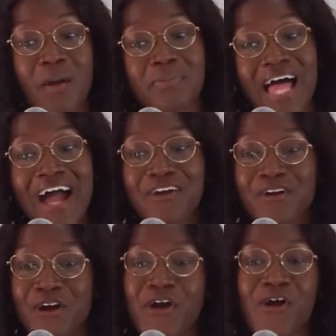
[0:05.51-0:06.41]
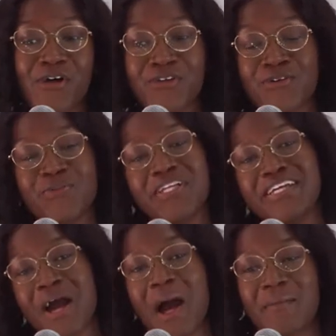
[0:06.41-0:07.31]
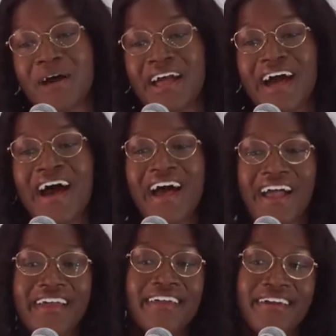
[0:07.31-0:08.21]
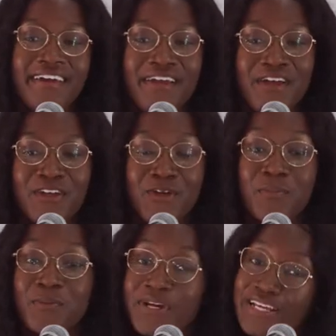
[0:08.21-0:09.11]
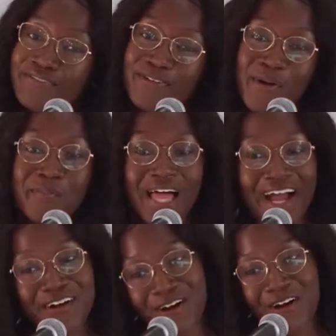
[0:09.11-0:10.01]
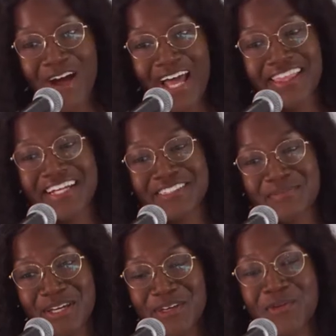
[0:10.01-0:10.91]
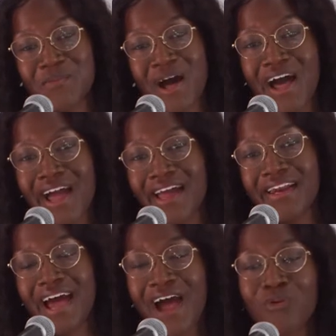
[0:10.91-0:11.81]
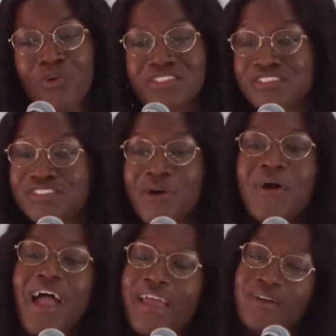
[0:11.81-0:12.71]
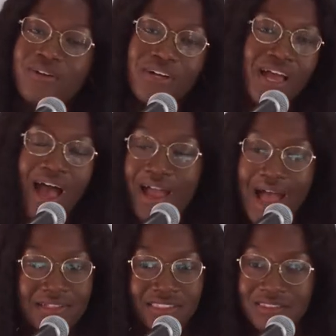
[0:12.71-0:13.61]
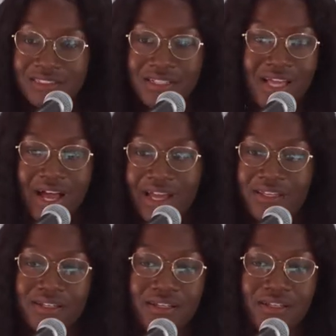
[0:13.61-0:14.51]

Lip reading: a black girl, you really caught my eye. You're pretty for a black girl, I'd like to make you mine." I was so angry, I had to decline.